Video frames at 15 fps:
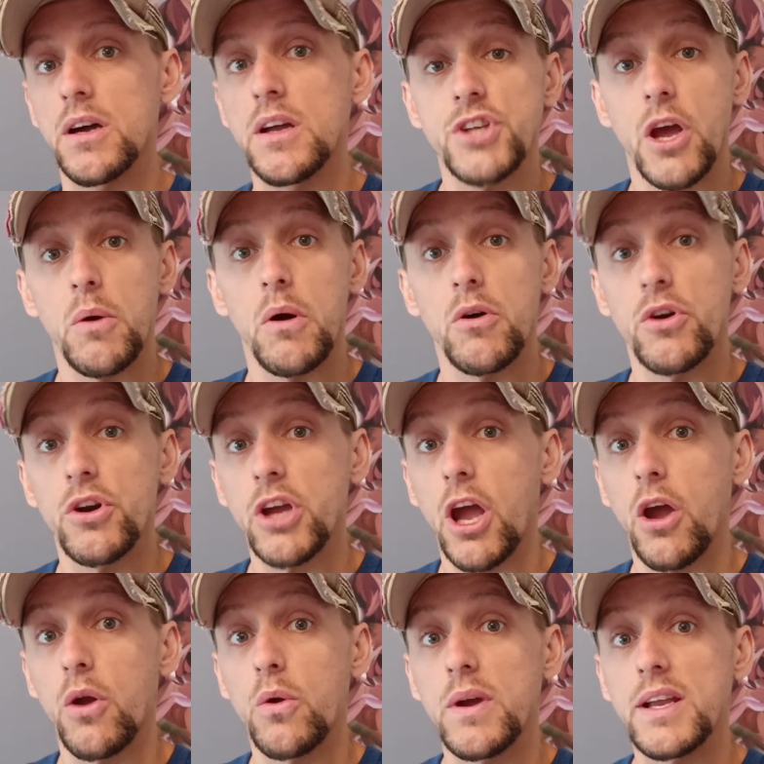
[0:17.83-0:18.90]
So I'm going to
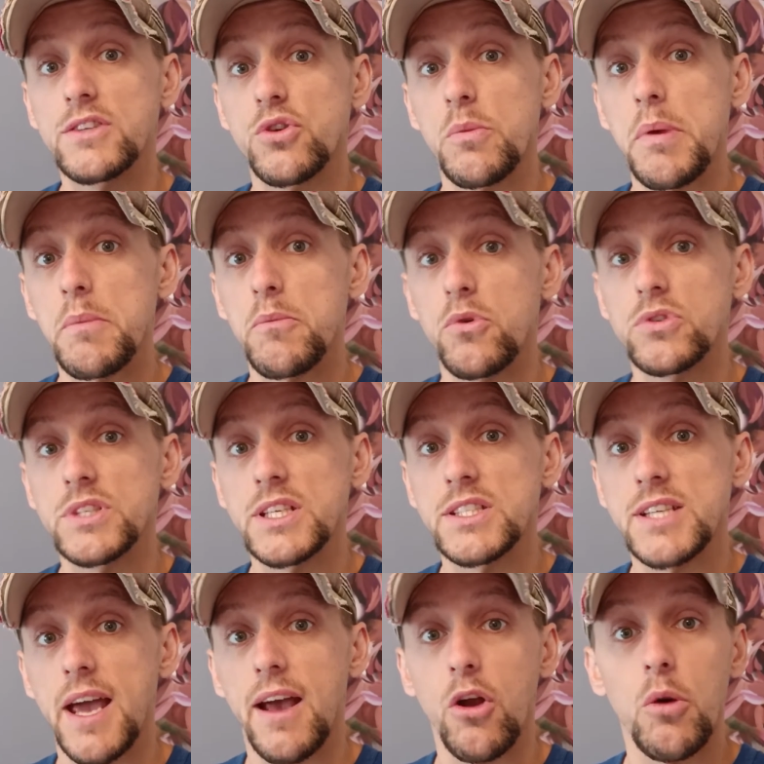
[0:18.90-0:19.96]
go into a bit more
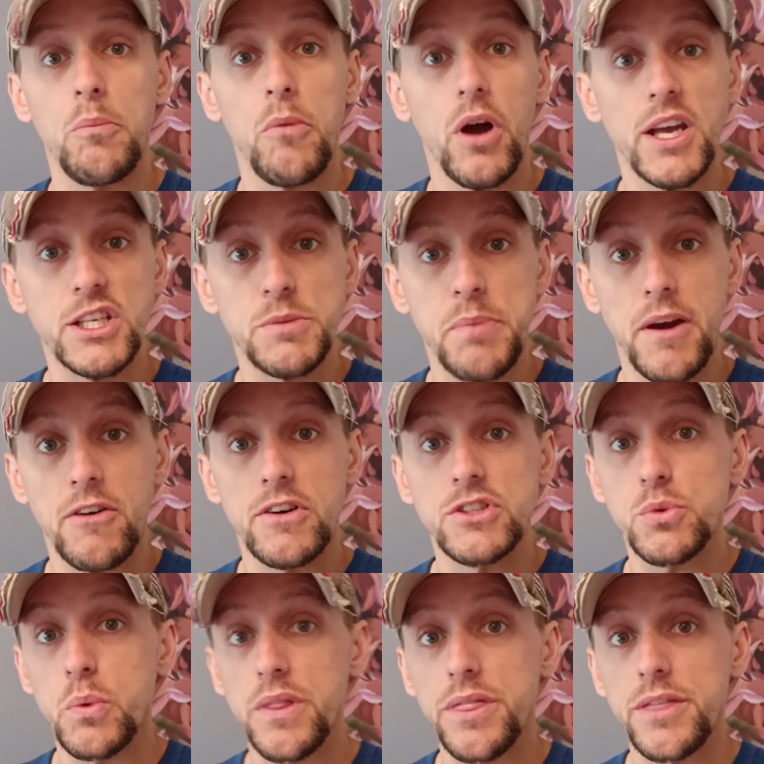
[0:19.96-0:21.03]
detail on my experience
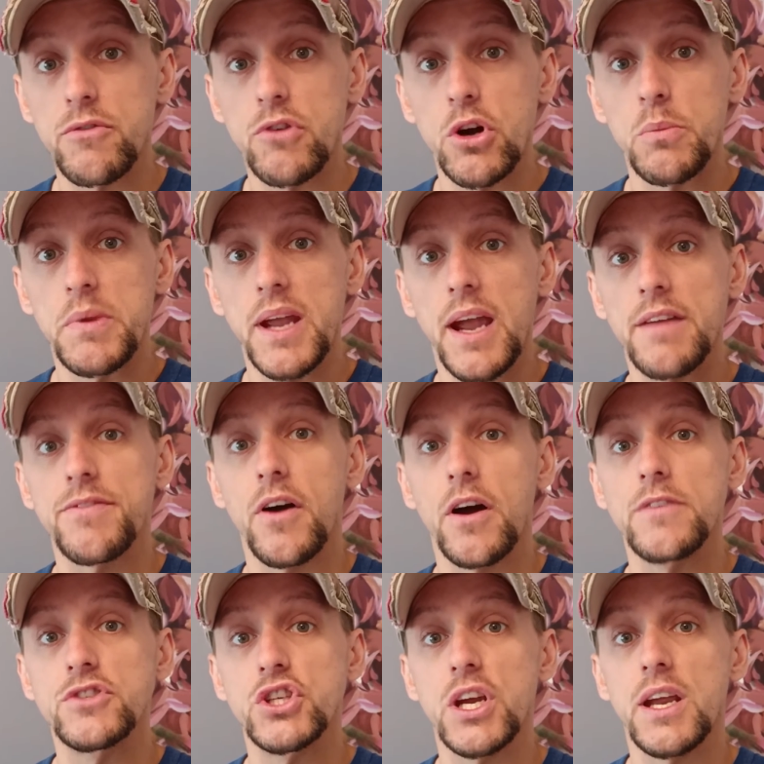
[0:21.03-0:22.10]
with the Realme 8
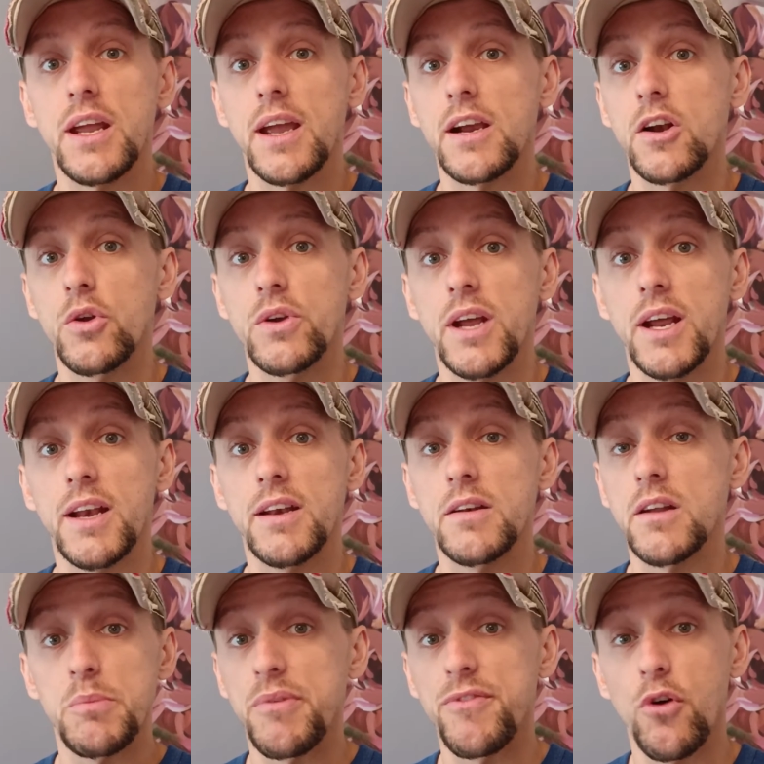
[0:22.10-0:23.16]
5G, including
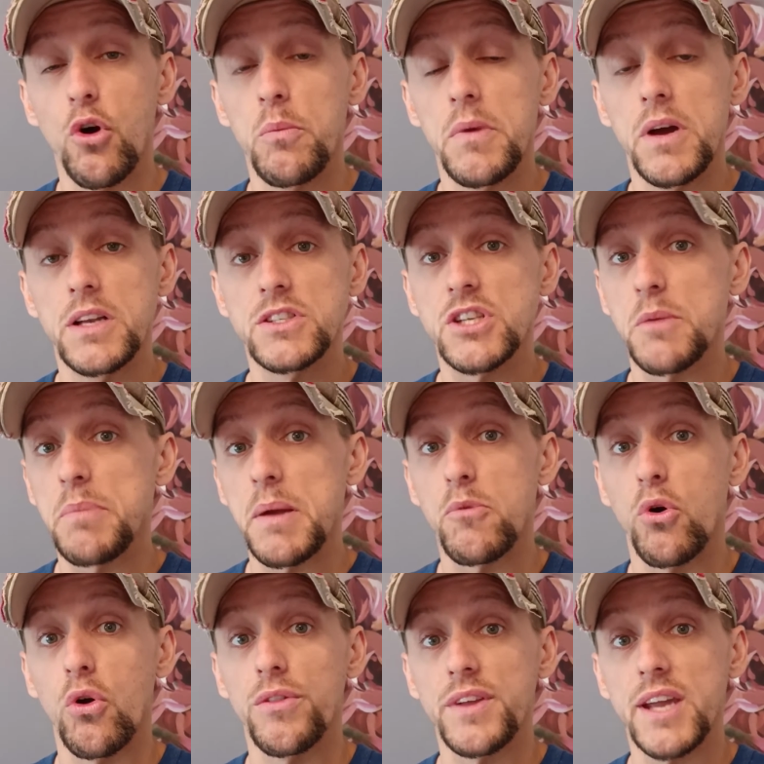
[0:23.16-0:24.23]
the performance, a bit
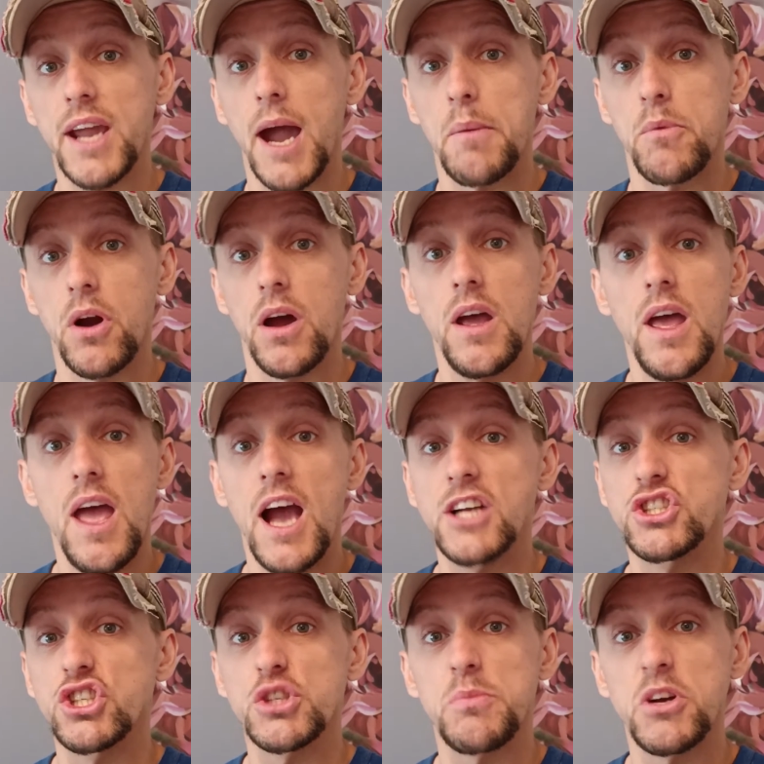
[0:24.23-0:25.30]
more on the camera, and
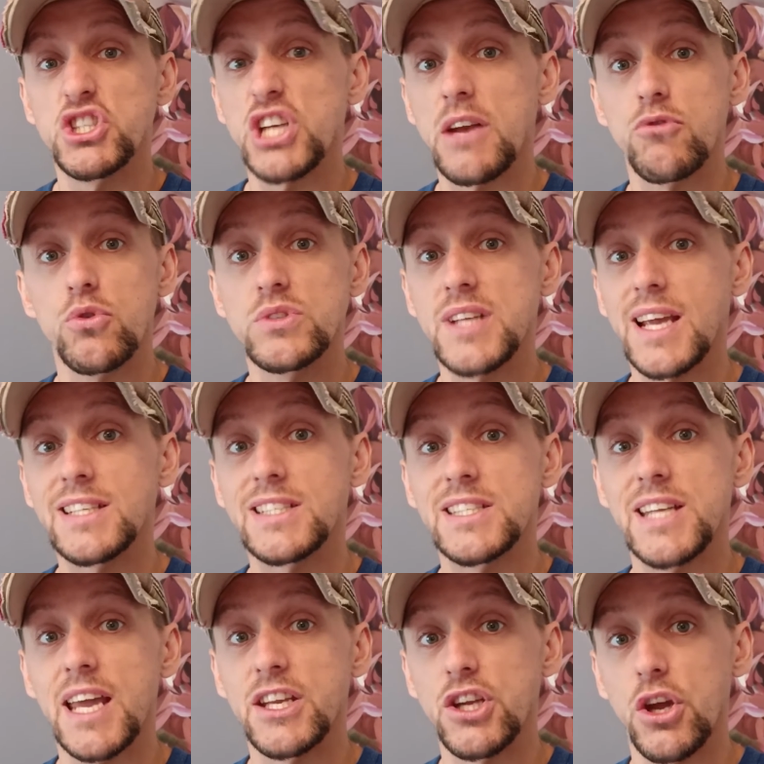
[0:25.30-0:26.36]
just my general
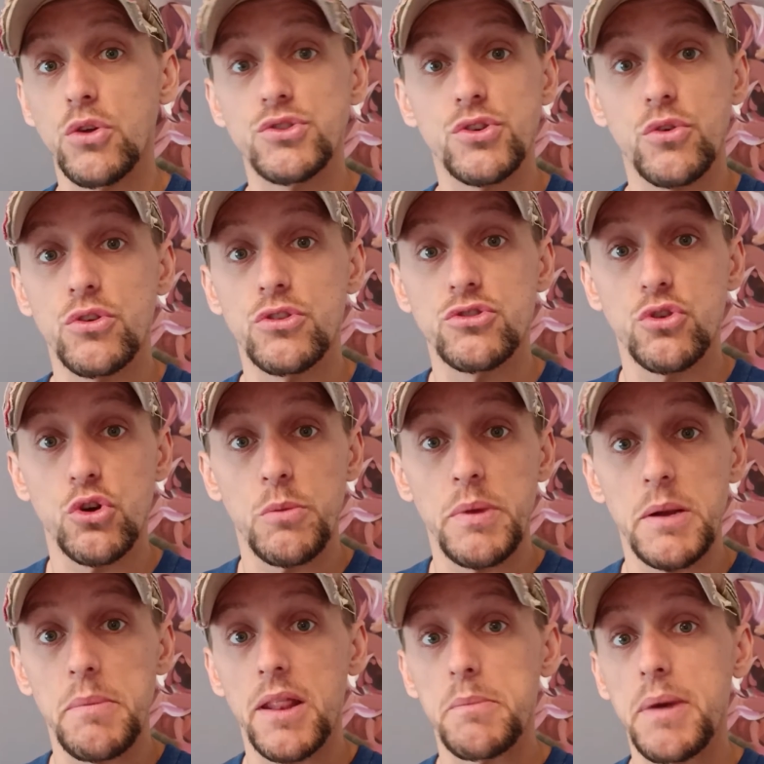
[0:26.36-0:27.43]
day-to-day use. I'm going to talk a bit
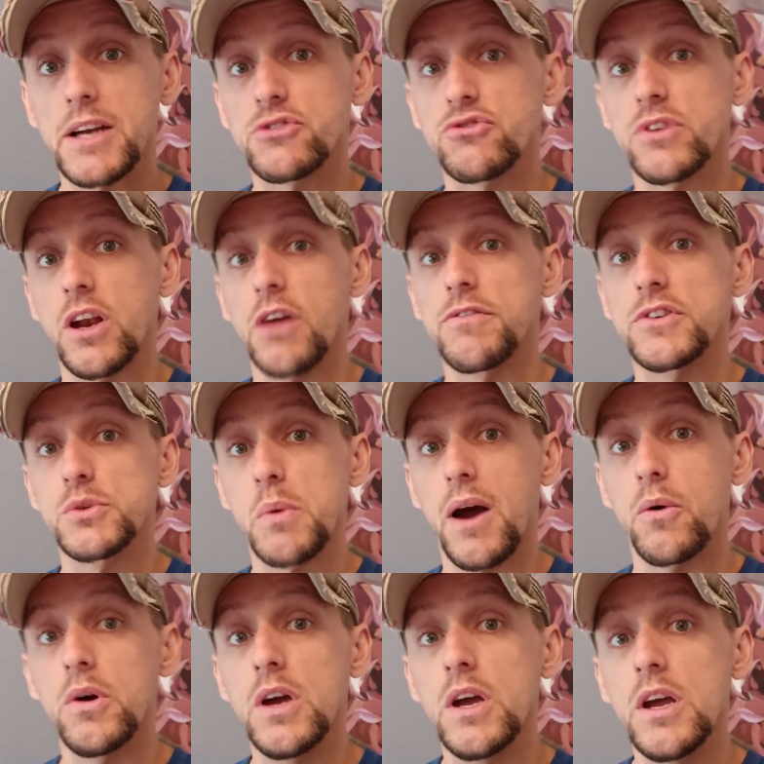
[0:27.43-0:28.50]
about the battery life as
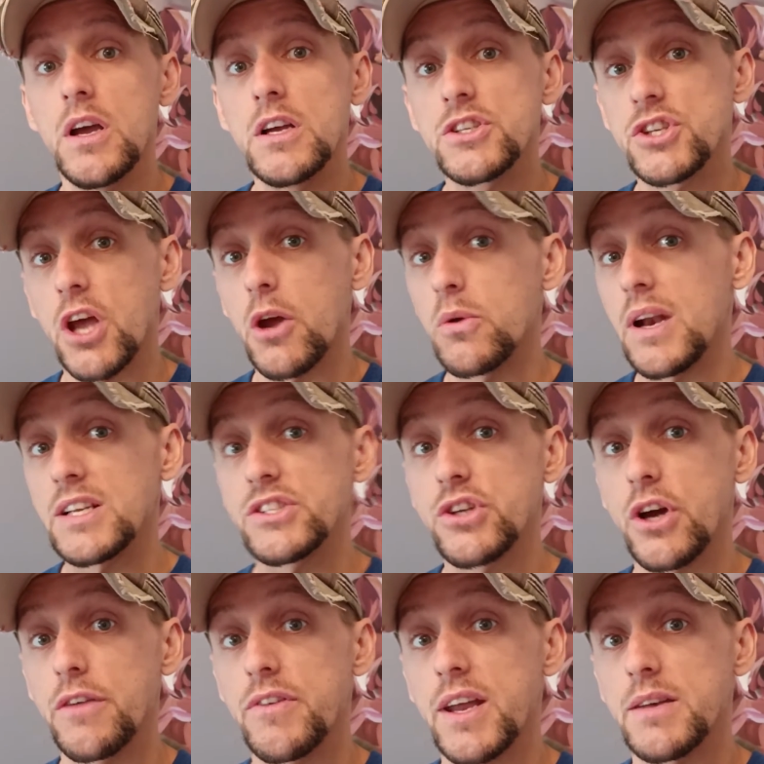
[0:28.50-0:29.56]
well. So let's
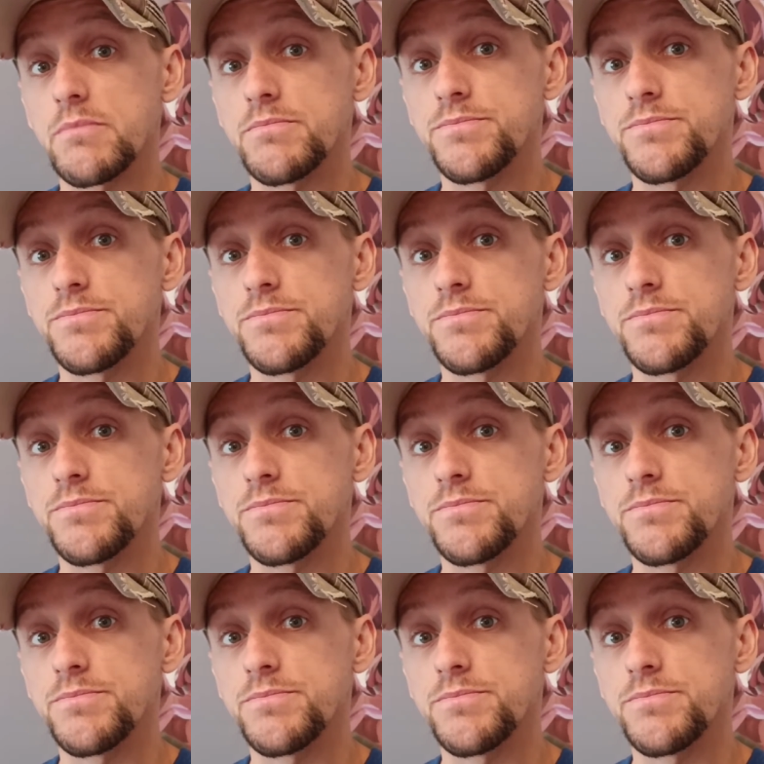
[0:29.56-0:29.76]
dive in.